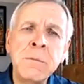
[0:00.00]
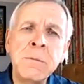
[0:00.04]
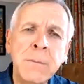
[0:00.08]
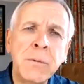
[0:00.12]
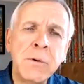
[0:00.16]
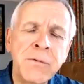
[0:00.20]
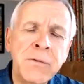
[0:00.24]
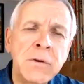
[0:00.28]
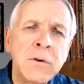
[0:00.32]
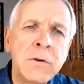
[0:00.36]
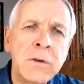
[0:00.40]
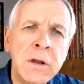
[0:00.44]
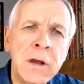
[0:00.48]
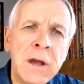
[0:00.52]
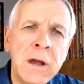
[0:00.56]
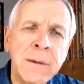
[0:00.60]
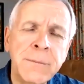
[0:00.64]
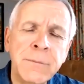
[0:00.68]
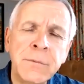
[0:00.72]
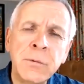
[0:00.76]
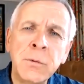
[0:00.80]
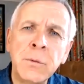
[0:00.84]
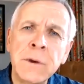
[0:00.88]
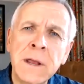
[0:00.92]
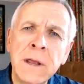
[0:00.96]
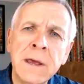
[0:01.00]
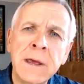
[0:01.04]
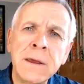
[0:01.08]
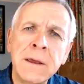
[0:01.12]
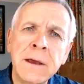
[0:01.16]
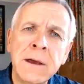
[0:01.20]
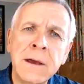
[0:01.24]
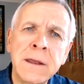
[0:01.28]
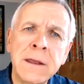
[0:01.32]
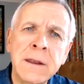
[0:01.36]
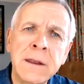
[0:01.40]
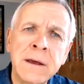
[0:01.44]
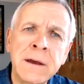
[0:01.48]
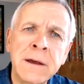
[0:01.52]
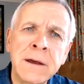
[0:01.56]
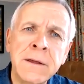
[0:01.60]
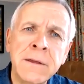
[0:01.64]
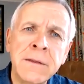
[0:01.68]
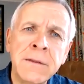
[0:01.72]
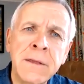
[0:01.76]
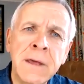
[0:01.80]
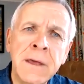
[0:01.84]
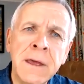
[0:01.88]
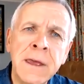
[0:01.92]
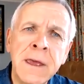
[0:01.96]
a few times when
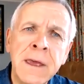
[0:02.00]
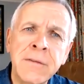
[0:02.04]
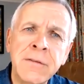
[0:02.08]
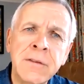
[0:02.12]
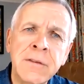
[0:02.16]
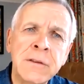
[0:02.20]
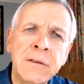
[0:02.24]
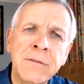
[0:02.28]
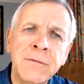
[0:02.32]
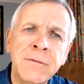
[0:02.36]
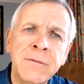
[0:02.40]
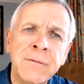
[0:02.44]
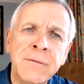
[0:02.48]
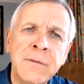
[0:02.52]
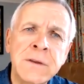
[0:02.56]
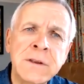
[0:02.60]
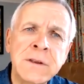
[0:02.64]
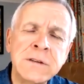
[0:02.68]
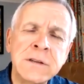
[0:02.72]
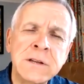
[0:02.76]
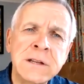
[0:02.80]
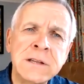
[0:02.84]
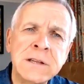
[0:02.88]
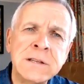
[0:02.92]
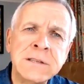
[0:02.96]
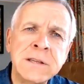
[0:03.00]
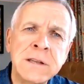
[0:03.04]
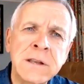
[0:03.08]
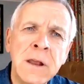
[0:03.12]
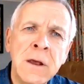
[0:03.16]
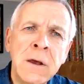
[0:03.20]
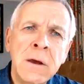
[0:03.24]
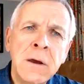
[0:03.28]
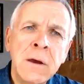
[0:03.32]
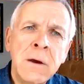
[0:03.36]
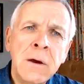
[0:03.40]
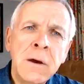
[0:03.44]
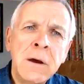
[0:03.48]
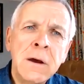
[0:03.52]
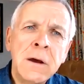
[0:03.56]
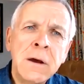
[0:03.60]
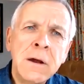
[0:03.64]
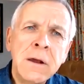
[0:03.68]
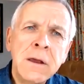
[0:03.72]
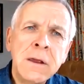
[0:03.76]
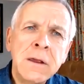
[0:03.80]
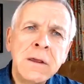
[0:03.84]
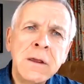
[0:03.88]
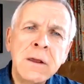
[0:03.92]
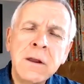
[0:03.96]
I had this vision. I said,
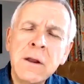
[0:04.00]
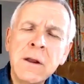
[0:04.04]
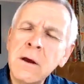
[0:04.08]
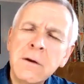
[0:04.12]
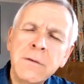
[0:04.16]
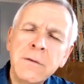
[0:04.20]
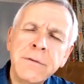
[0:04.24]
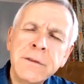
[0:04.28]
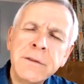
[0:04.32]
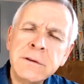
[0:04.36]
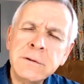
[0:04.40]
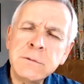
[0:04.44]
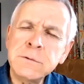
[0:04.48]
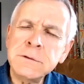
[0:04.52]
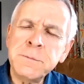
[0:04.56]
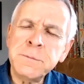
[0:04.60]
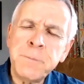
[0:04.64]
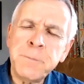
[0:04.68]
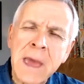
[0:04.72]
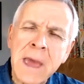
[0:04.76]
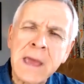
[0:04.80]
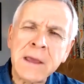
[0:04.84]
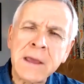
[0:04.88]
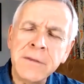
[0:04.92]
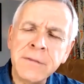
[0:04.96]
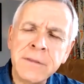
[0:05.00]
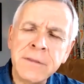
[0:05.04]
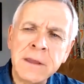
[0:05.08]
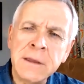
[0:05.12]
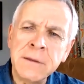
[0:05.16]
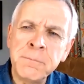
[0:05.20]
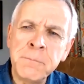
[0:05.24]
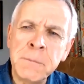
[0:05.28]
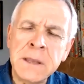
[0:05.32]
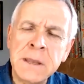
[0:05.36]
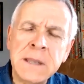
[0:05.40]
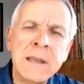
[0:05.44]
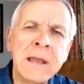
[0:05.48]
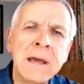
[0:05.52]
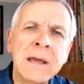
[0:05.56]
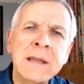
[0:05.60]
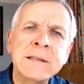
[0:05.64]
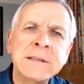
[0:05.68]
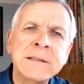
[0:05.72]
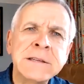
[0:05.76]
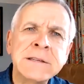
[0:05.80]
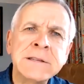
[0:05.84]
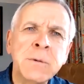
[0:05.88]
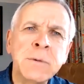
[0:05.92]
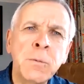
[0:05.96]
this was back in the
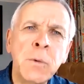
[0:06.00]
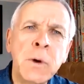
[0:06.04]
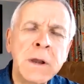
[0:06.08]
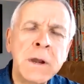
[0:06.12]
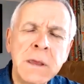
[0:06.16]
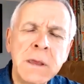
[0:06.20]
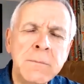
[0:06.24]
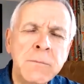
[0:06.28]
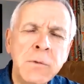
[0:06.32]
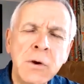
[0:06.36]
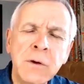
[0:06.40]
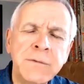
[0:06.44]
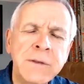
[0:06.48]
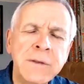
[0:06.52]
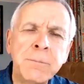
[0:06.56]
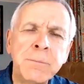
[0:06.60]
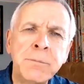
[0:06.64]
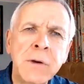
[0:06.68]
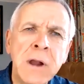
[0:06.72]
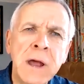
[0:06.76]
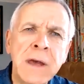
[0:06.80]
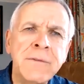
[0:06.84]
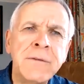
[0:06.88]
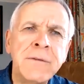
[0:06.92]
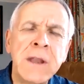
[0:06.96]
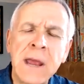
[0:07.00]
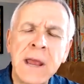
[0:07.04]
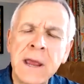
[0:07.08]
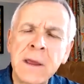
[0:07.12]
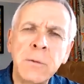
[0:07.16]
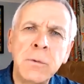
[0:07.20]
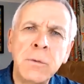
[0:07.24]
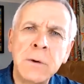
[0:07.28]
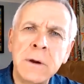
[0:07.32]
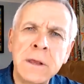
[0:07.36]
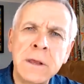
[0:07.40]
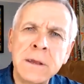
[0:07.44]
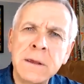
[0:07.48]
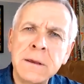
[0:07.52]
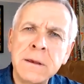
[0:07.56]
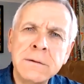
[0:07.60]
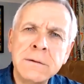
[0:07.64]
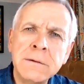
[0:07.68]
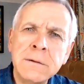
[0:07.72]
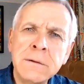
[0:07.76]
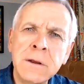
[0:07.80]
mid-90s. I said, why don't you move to private equity?